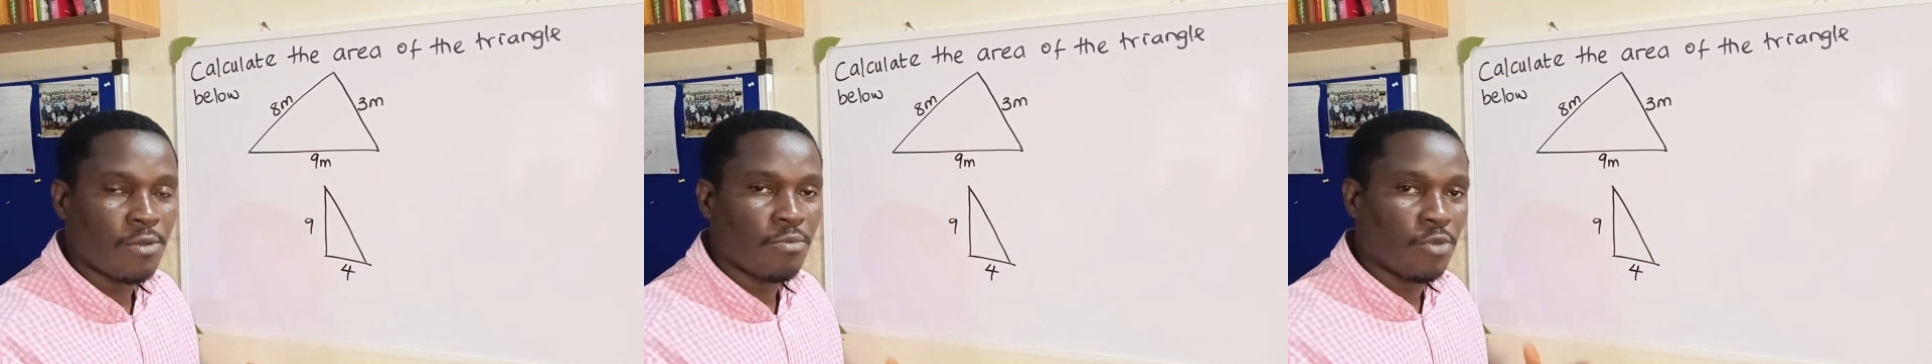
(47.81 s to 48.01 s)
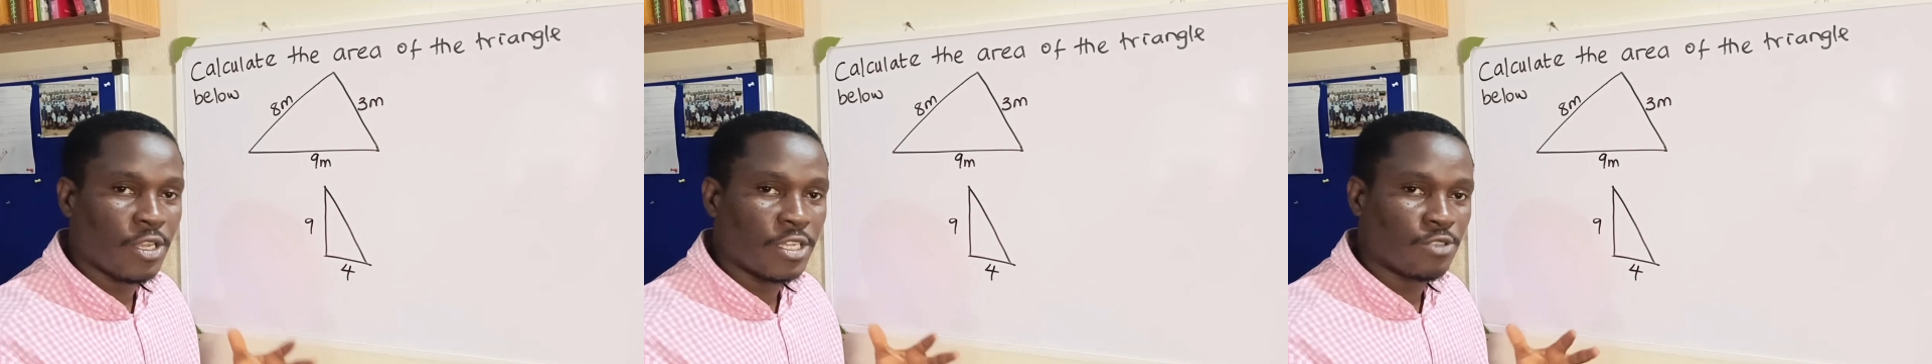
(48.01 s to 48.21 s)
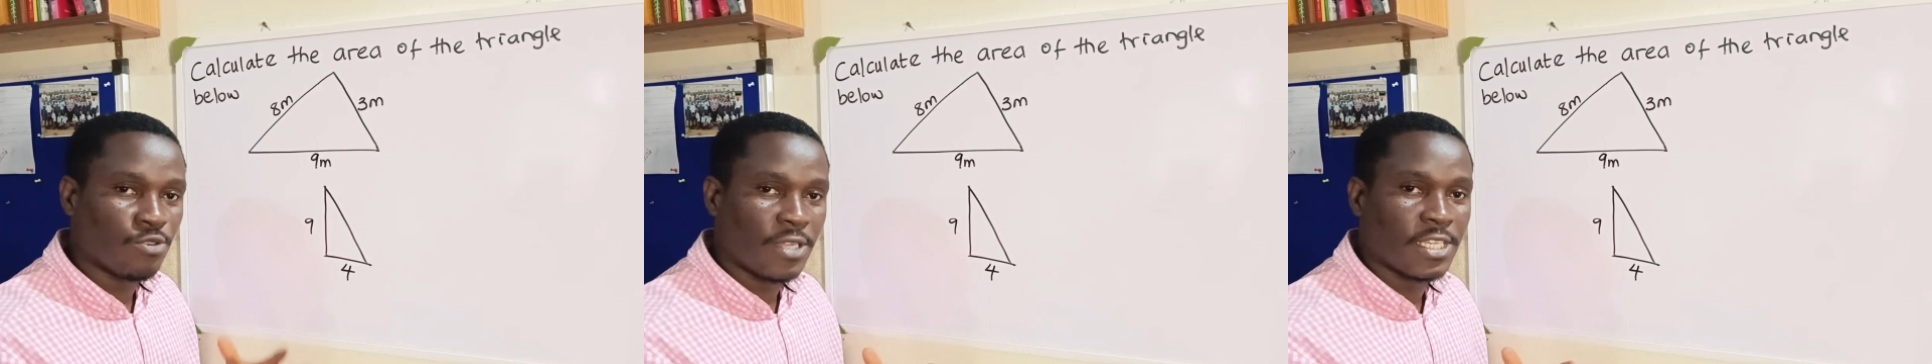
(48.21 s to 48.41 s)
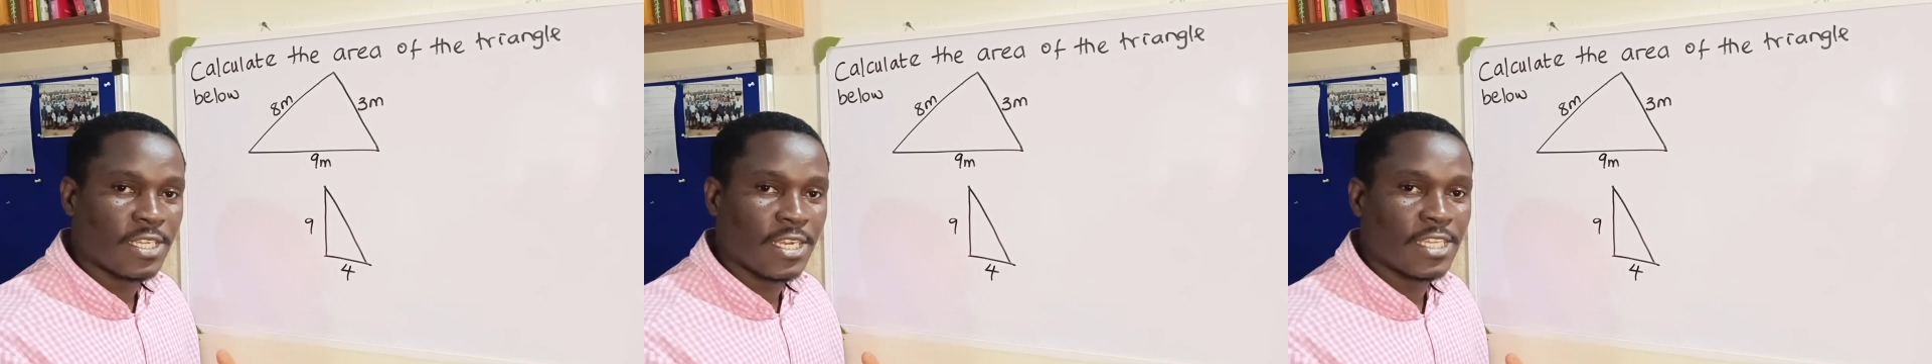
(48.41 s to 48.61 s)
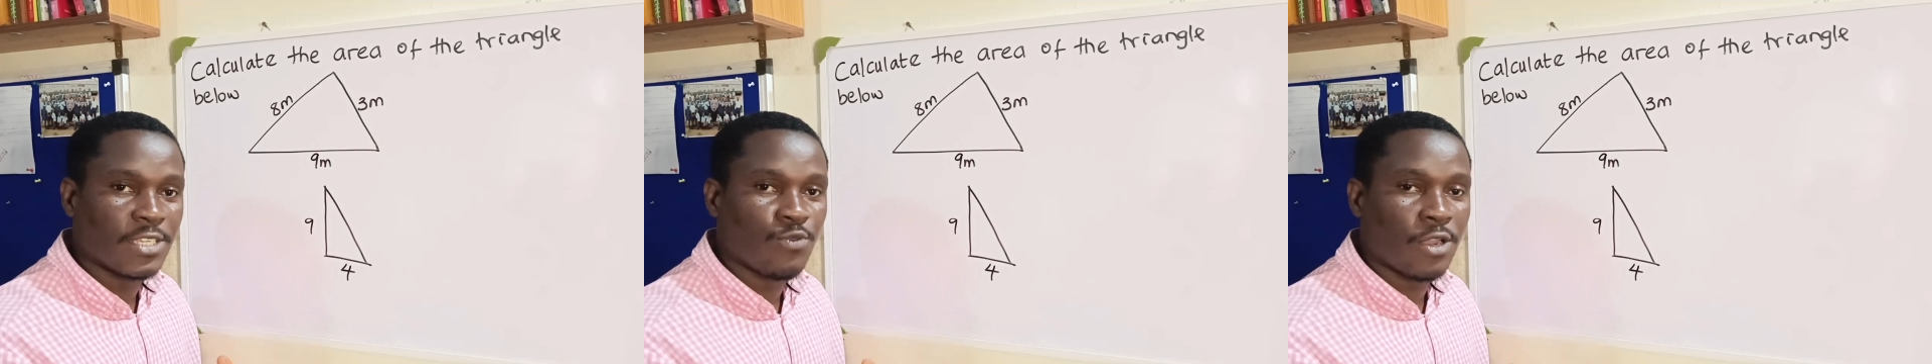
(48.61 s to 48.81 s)
But in today's
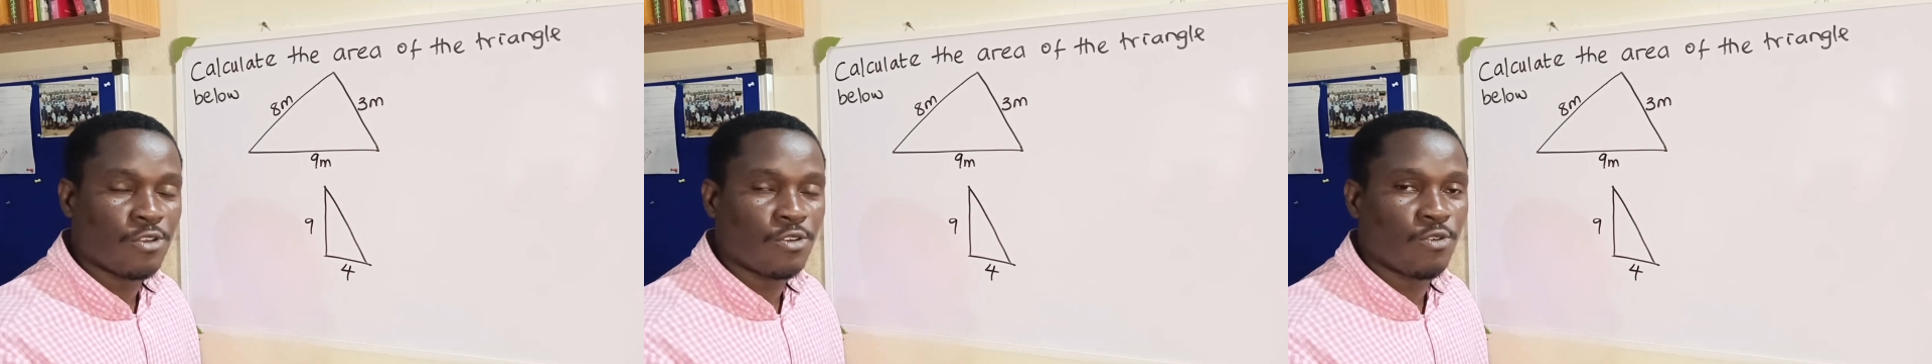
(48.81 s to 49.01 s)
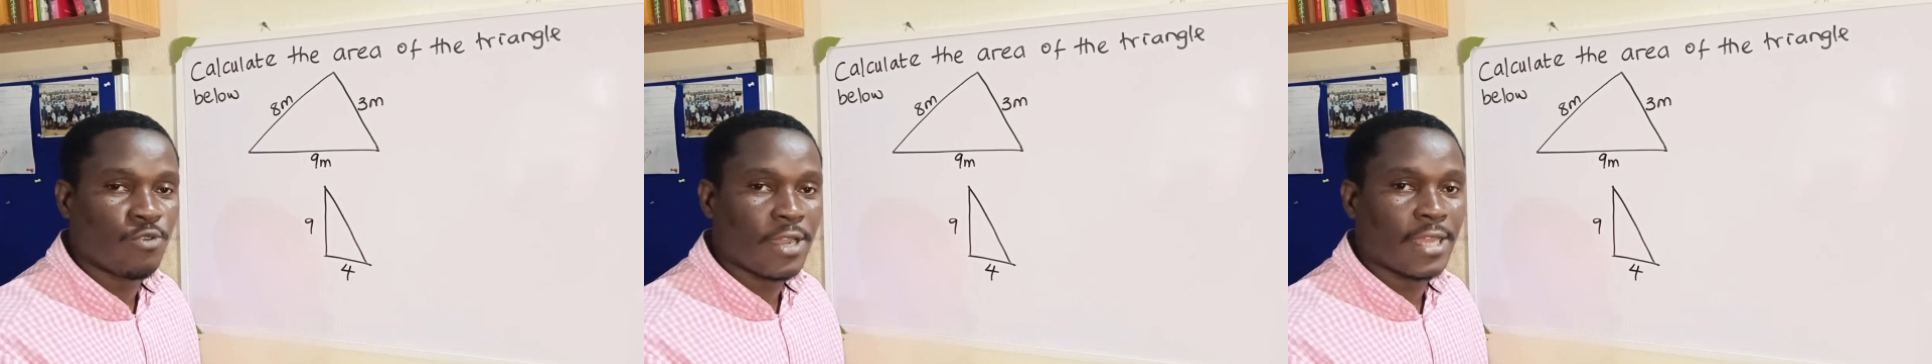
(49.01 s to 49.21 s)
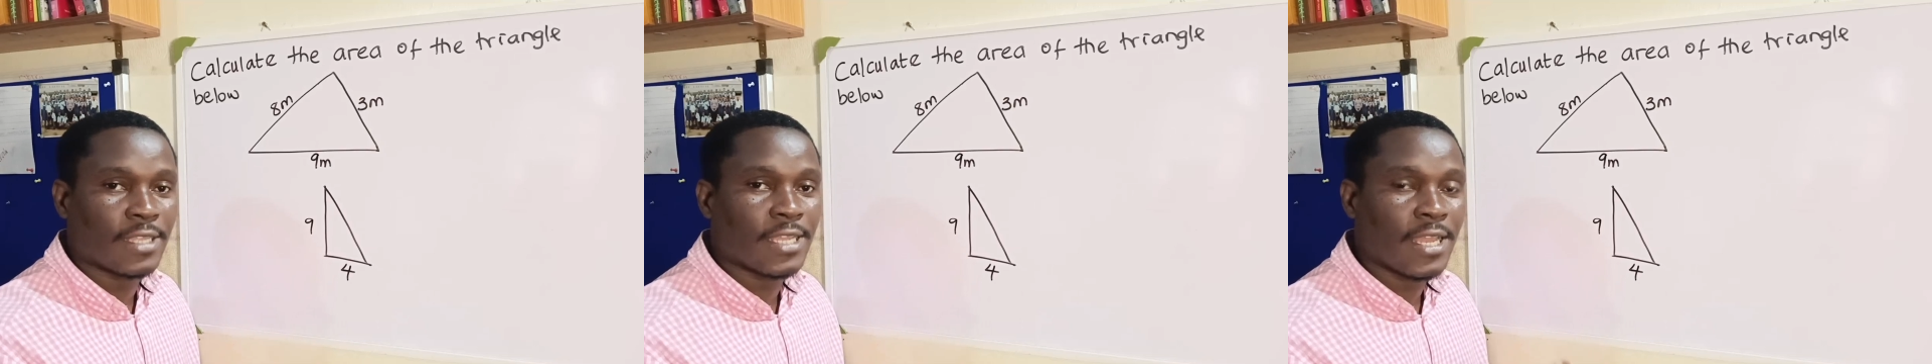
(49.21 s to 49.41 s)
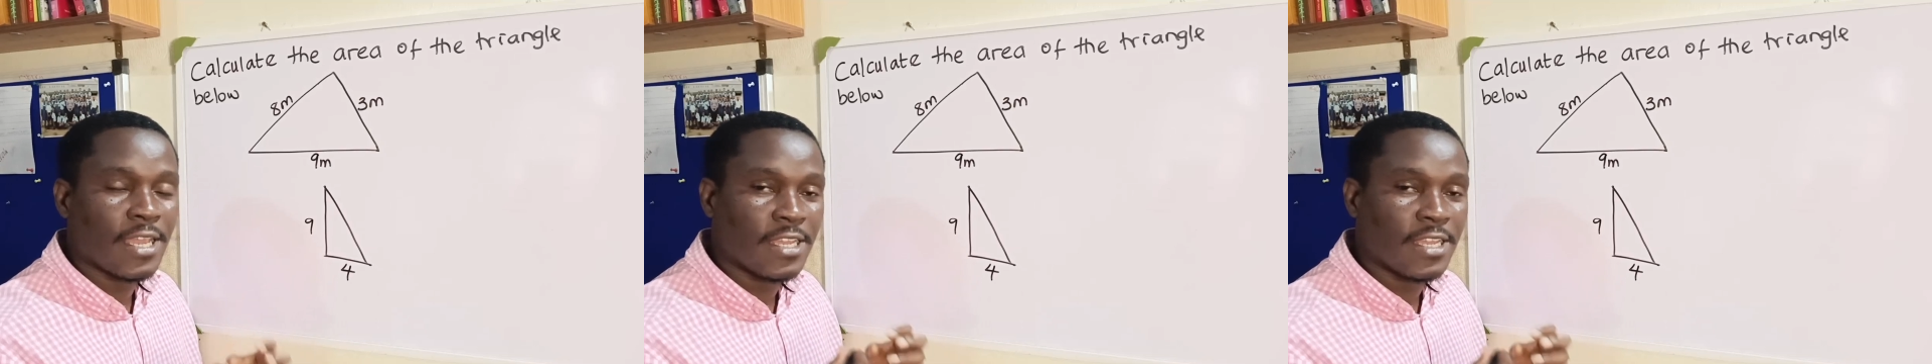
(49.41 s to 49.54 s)
lesson, we're going to look at